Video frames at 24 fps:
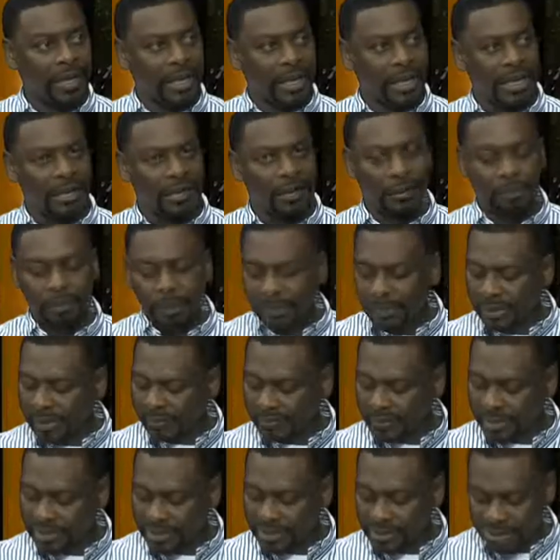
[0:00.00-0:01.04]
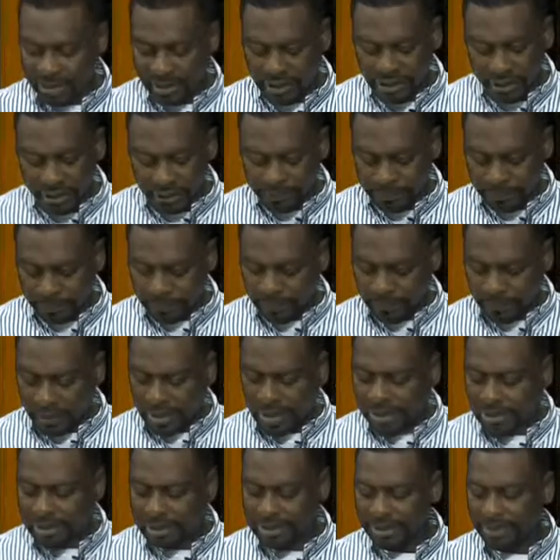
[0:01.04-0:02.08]
and people have to understand.
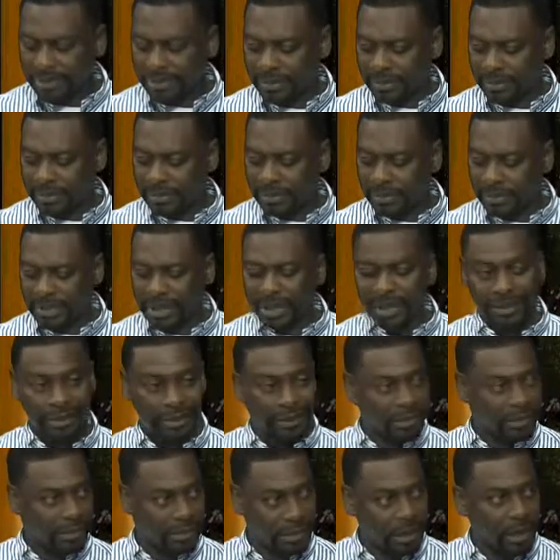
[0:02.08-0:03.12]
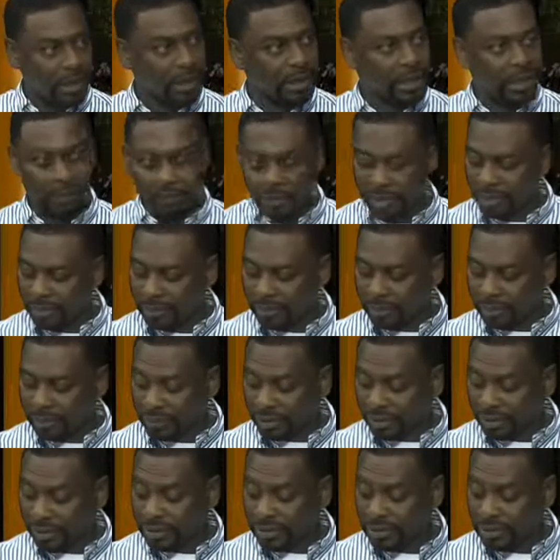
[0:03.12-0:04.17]
A lot of times people, and talk a little bit, I'm
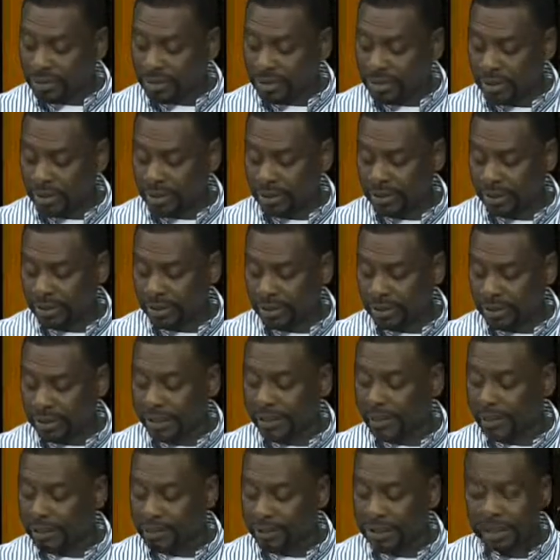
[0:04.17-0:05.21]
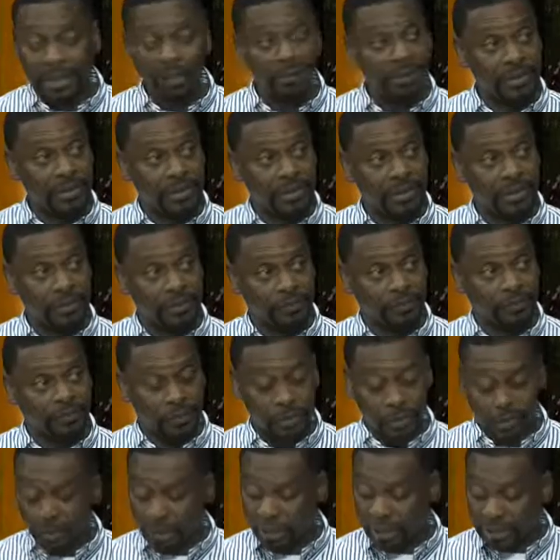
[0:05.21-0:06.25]
going to get you to talk about the legal limits here
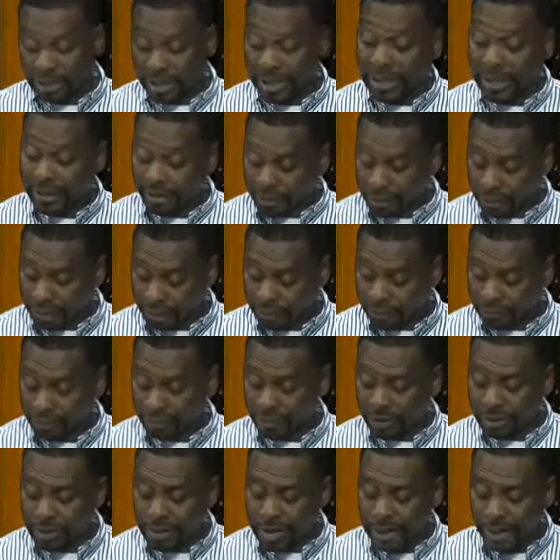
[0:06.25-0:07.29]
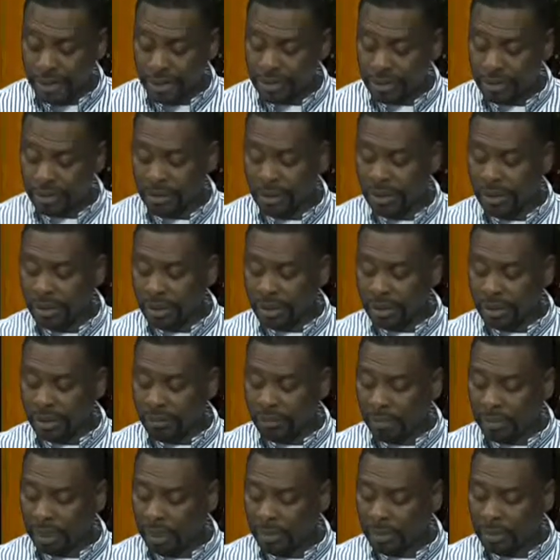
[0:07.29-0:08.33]
for Georgia and also the nation in a
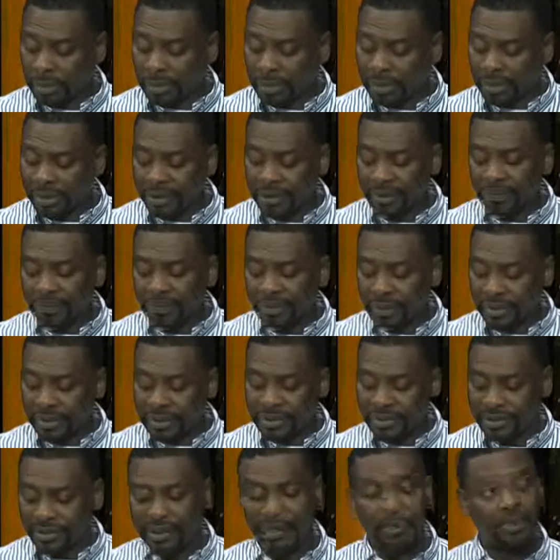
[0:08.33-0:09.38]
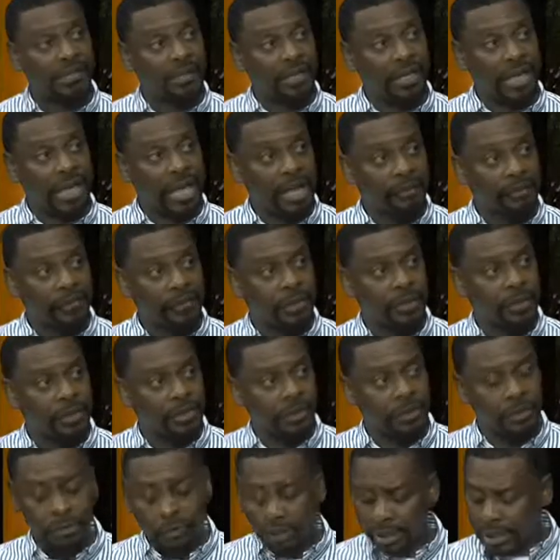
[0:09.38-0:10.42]
moment, but there's various things that they have to
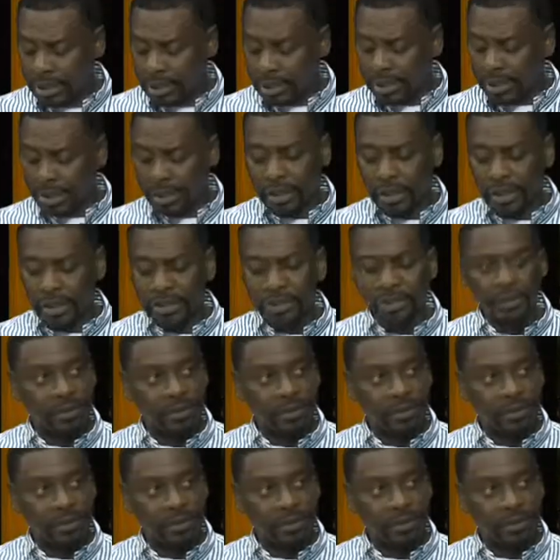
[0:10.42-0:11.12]
do. You